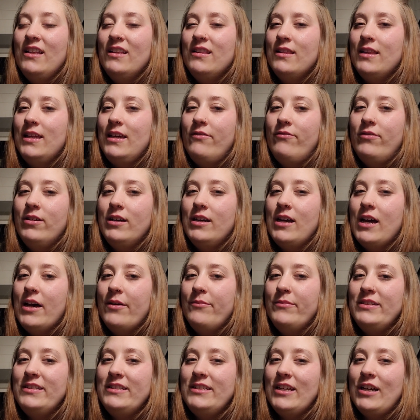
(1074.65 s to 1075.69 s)
Leave a
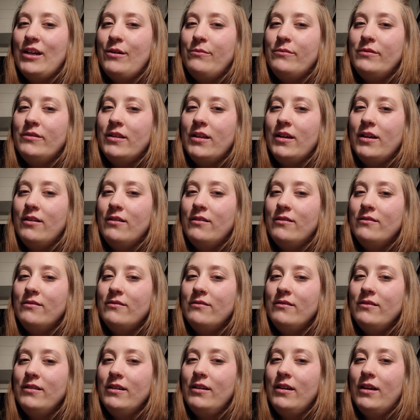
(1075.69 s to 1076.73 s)
comment down
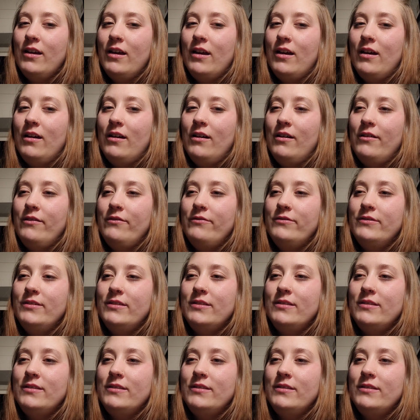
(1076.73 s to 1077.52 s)
below of